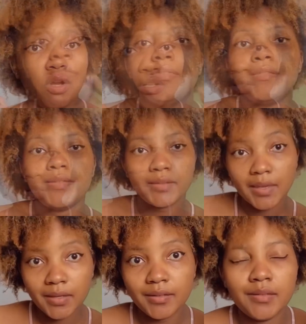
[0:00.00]
The
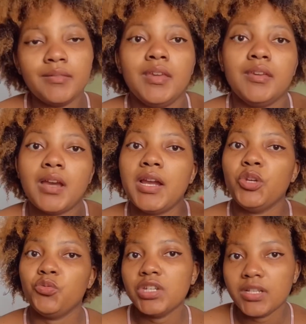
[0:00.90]
second thing I
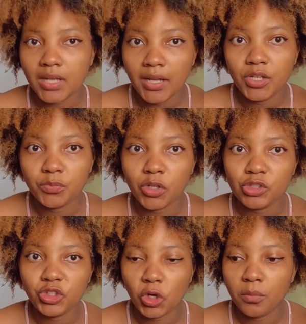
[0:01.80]
really like
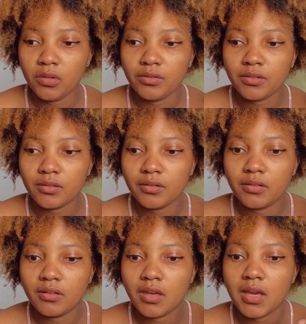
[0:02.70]
about Germans
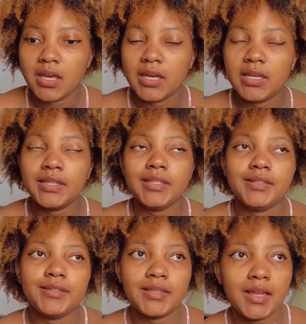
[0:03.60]

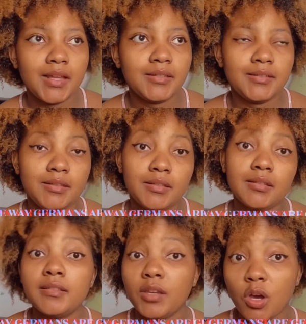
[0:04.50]
is that
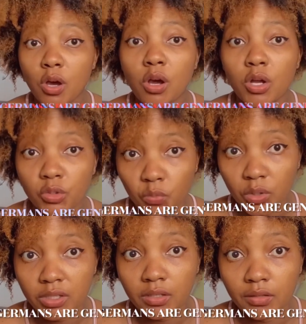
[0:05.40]
they are
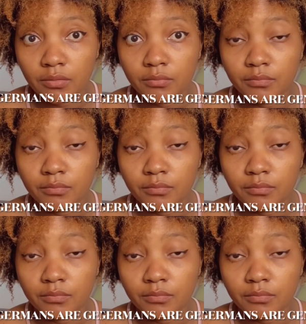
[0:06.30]
hardworking.